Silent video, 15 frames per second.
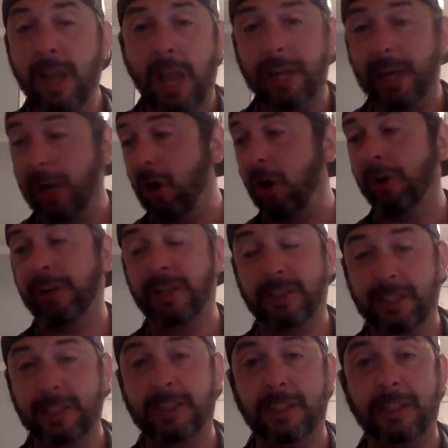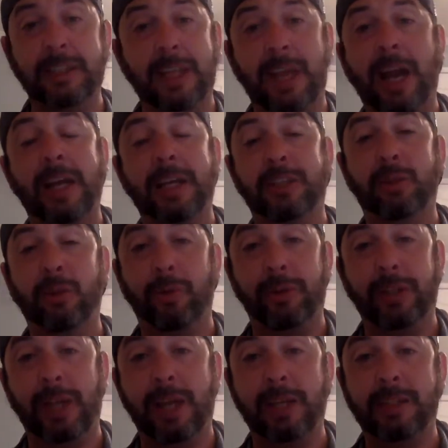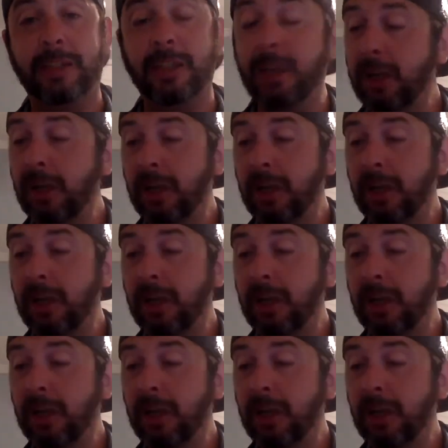and they are consistently the highest scoring guys.